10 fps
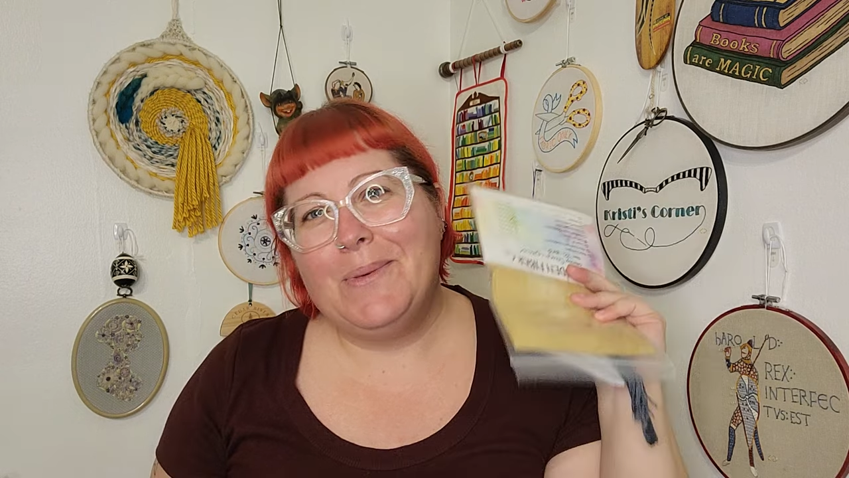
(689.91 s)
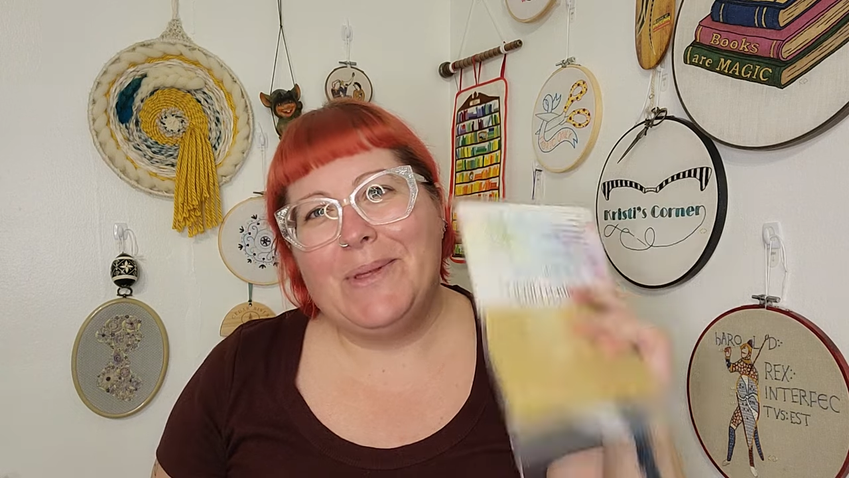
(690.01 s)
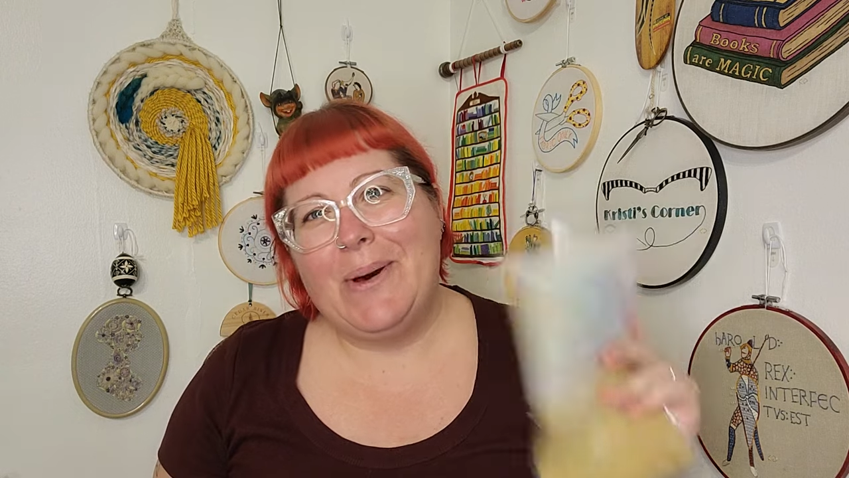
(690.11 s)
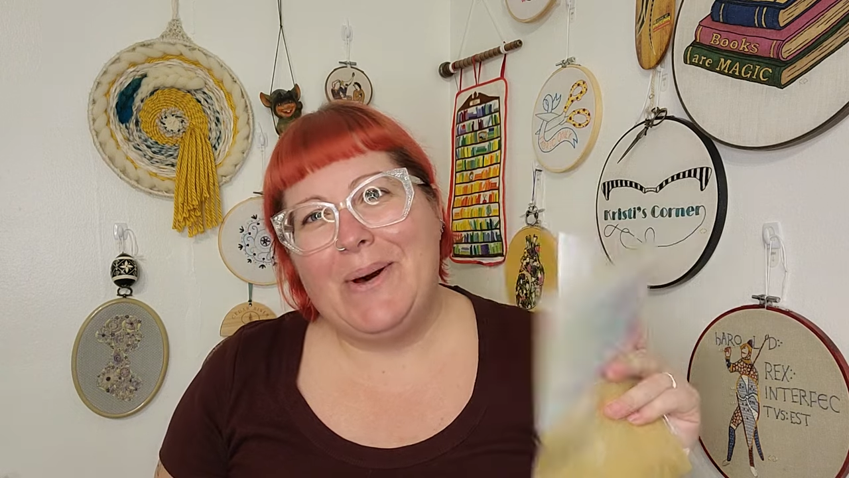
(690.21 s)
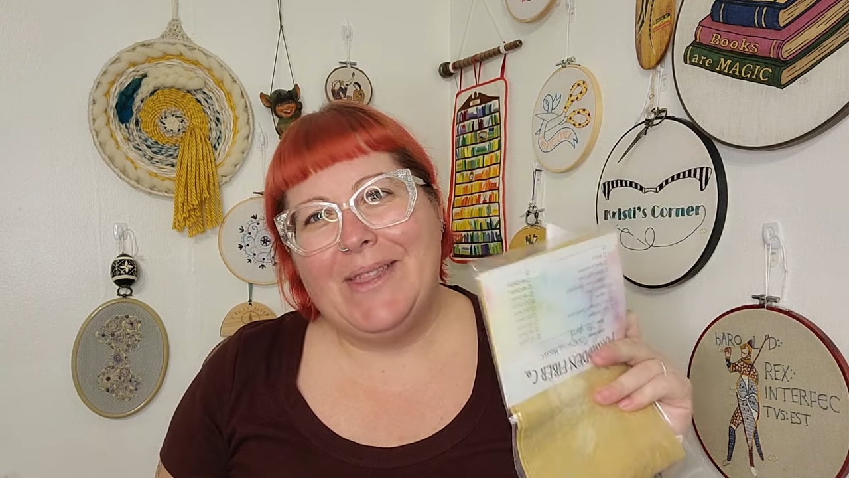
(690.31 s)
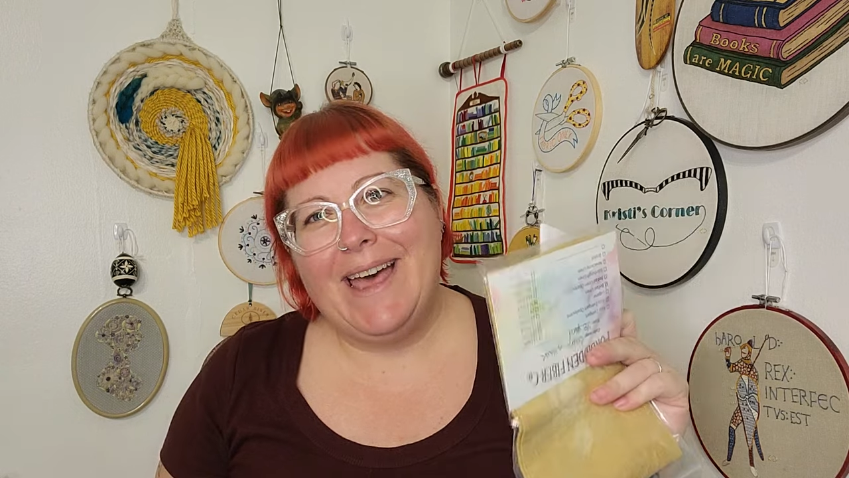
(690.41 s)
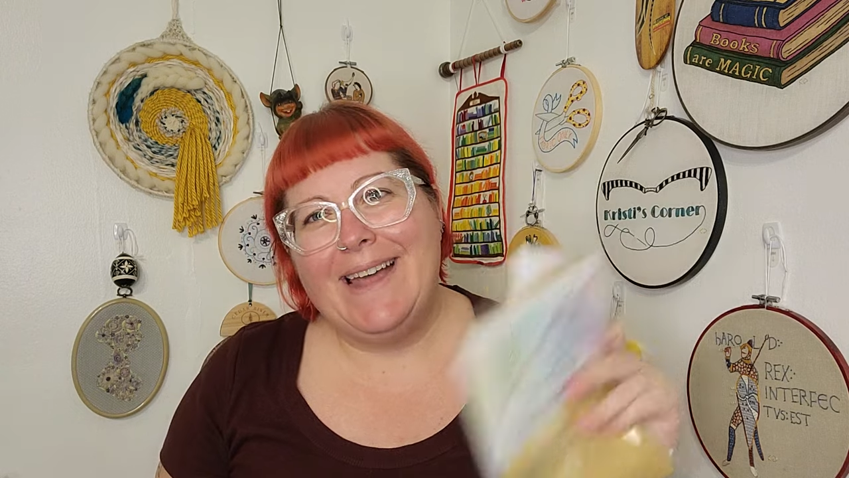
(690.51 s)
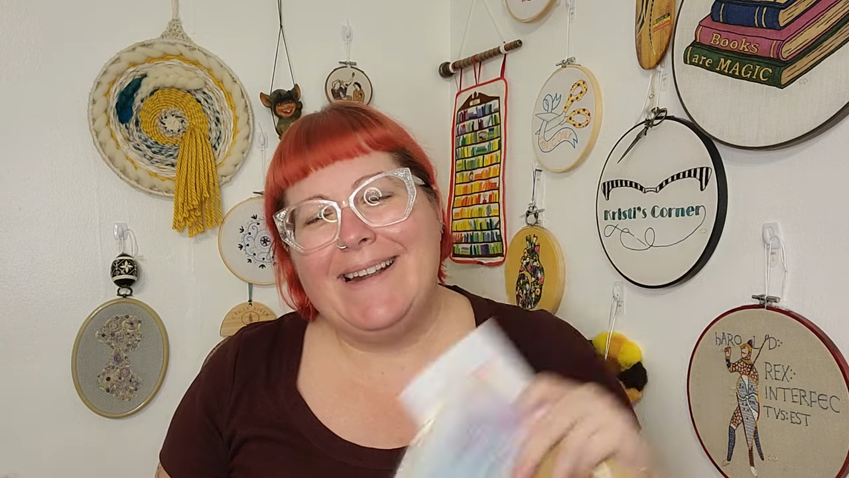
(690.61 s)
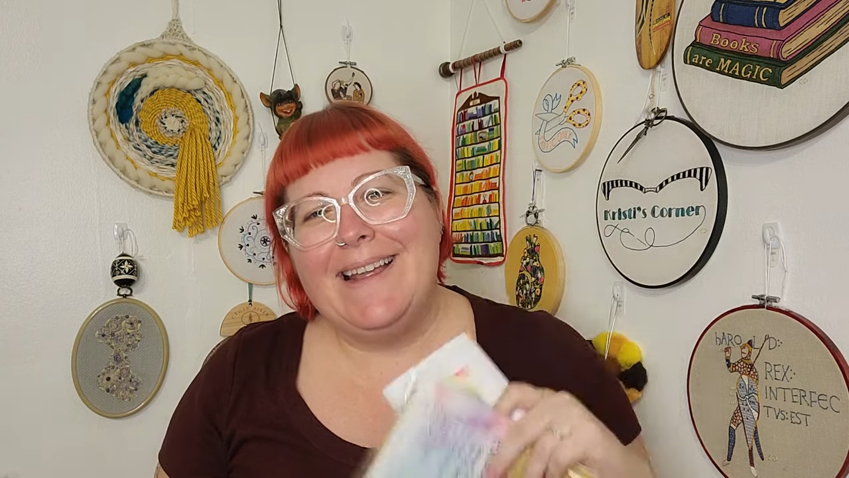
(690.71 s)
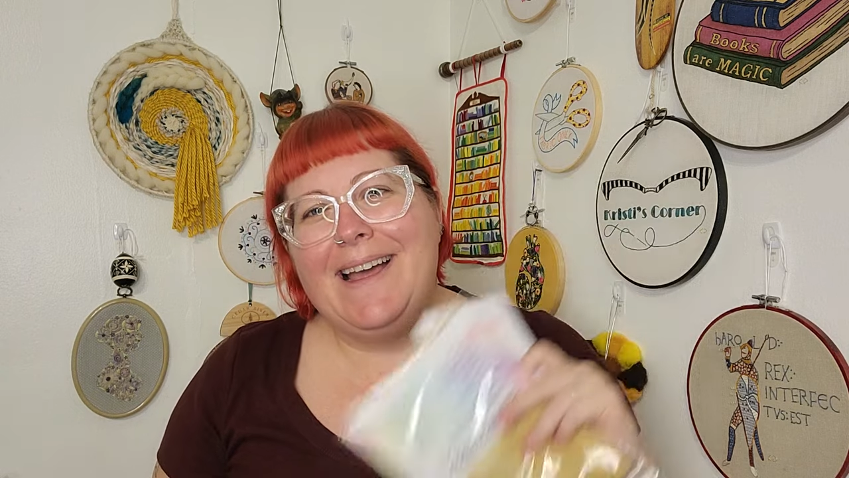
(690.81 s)
With all
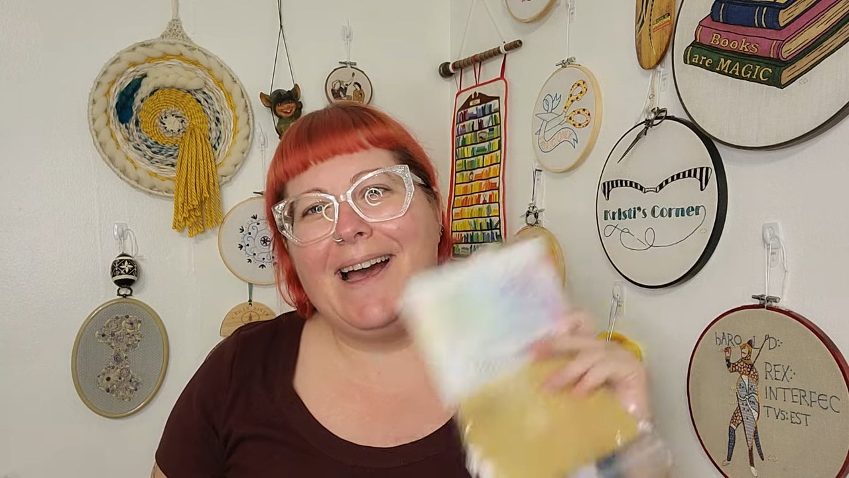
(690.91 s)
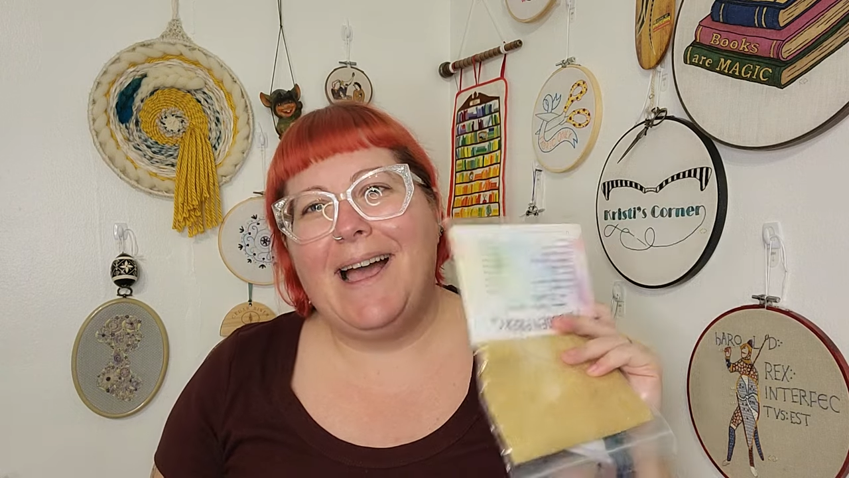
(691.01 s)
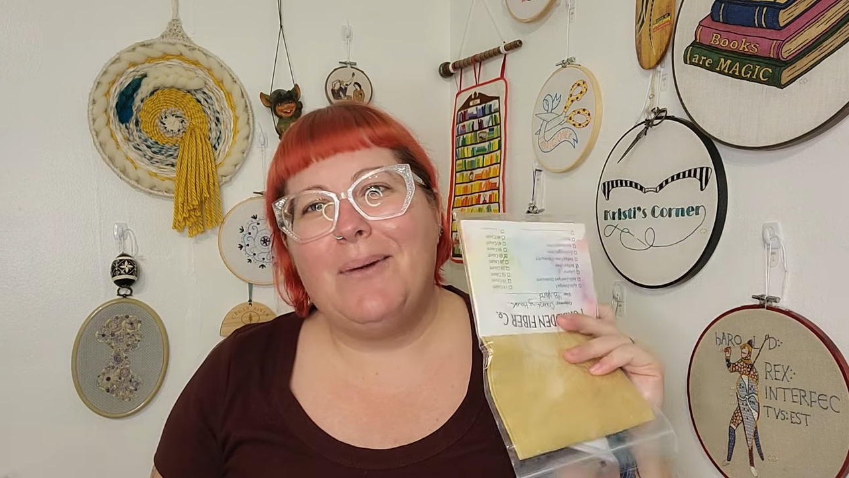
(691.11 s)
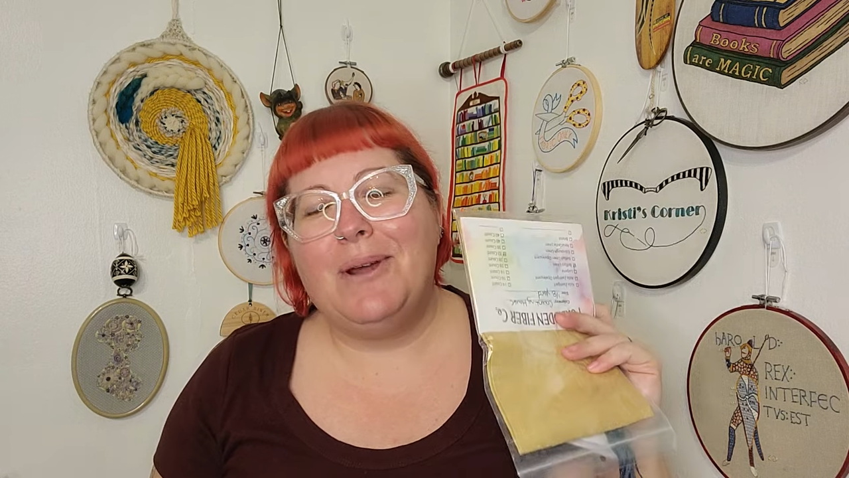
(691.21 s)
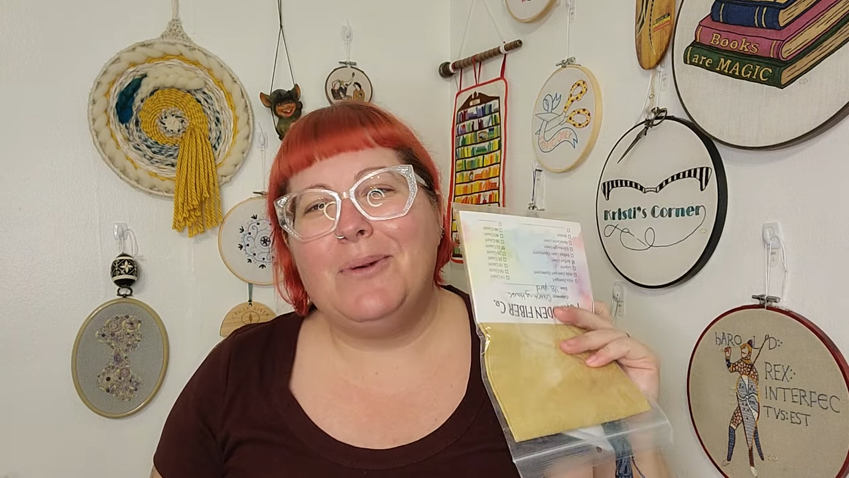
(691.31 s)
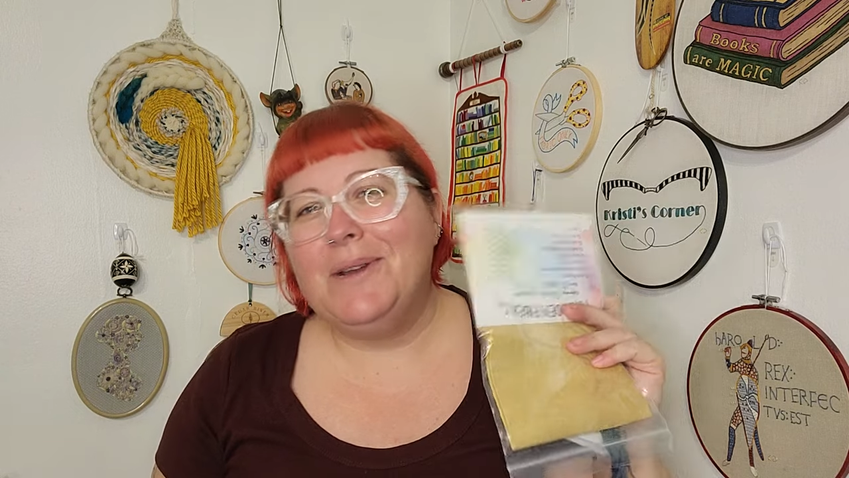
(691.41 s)
that, I want